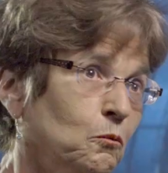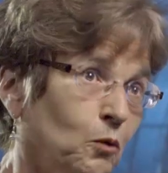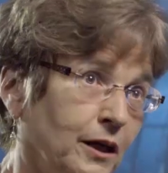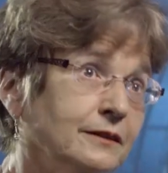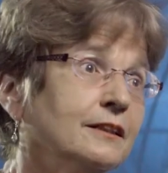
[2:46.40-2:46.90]

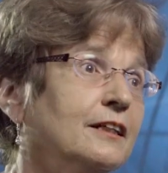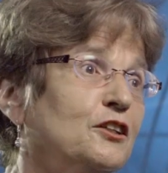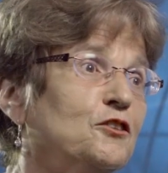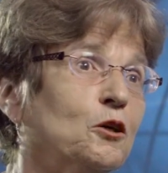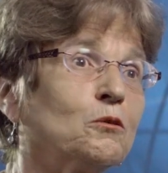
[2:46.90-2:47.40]
One,
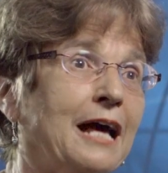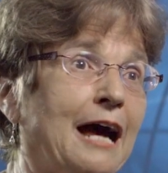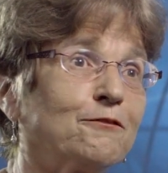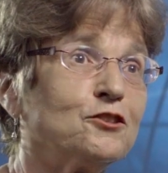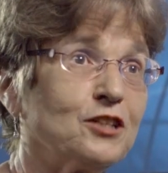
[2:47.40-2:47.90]
you don't
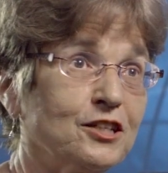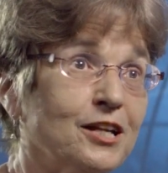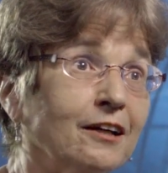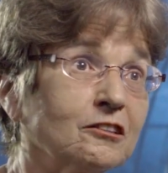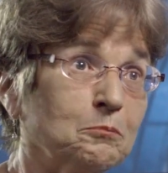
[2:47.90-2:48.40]
have to change
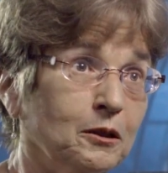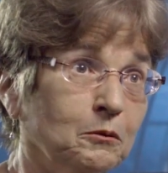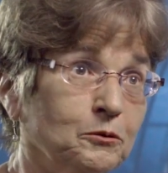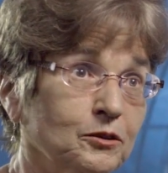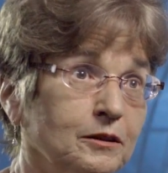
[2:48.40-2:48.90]
out the
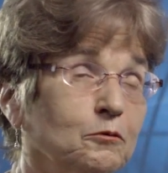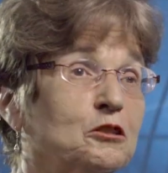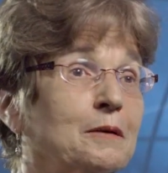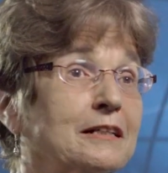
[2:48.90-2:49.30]
bulbs, which